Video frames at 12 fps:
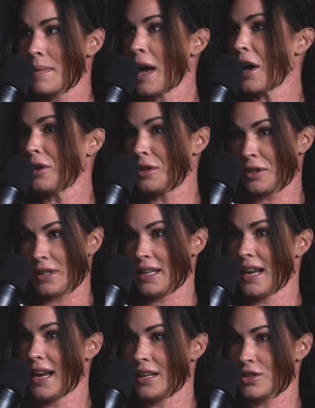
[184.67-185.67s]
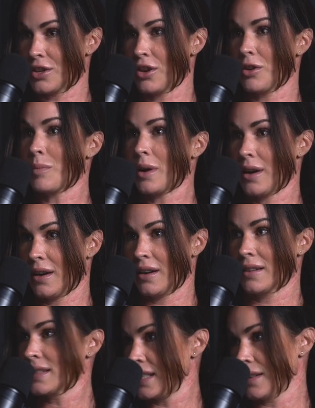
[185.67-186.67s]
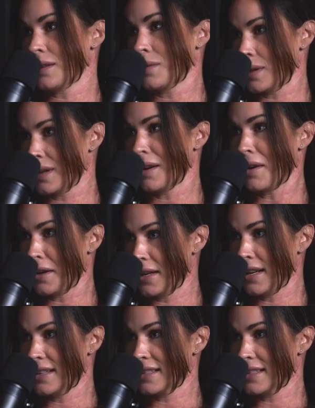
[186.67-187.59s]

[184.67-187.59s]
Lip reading: elderly age group are dealing with incontinence.